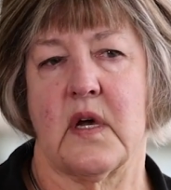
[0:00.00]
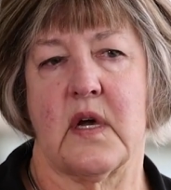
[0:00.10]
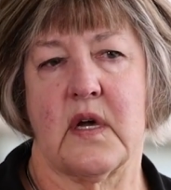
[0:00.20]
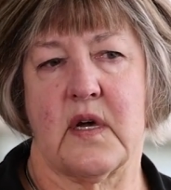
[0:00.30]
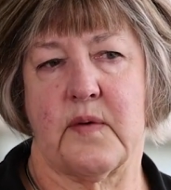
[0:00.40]

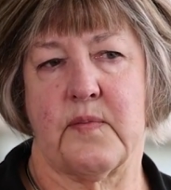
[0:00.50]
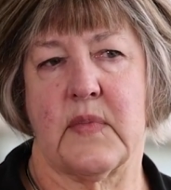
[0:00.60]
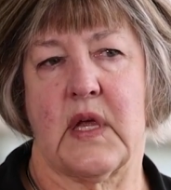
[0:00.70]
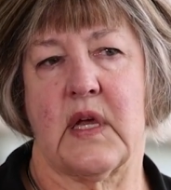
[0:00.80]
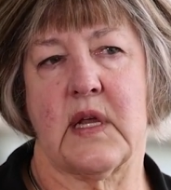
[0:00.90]

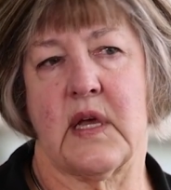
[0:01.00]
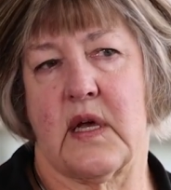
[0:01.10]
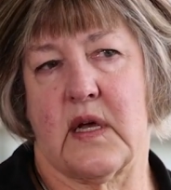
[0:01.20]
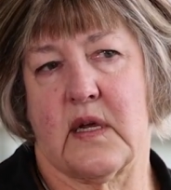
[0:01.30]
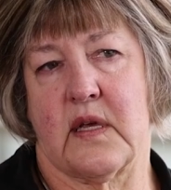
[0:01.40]
and
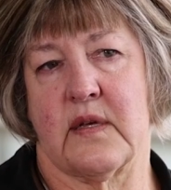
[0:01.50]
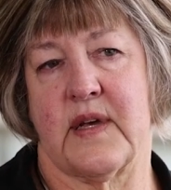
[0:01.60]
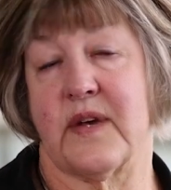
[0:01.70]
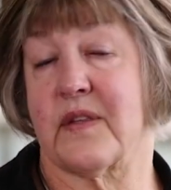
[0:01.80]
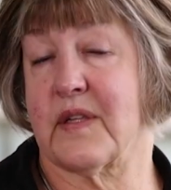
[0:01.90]
had health